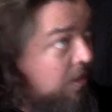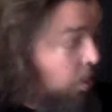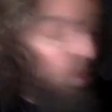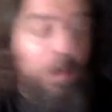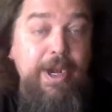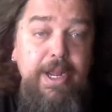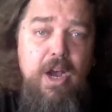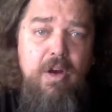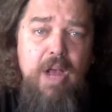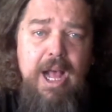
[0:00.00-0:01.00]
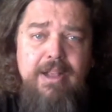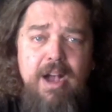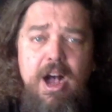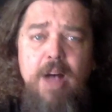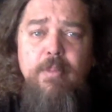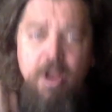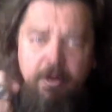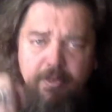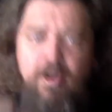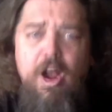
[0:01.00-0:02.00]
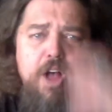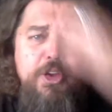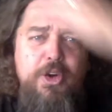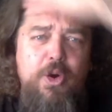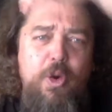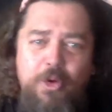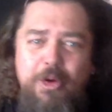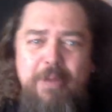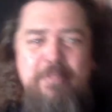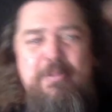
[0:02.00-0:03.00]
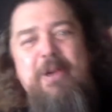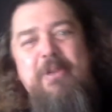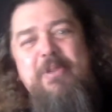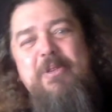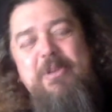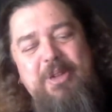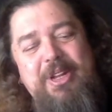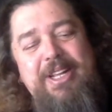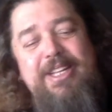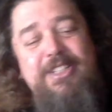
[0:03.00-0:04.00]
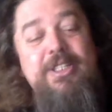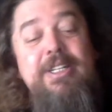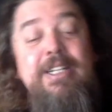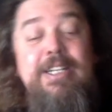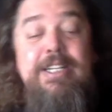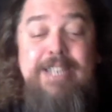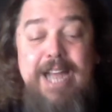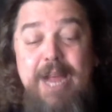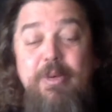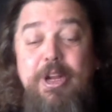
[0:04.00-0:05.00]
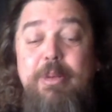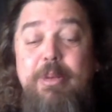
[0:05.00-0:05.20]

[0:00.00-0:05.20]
Radio.com for all your horror and paranormal needs. Tonight we're going to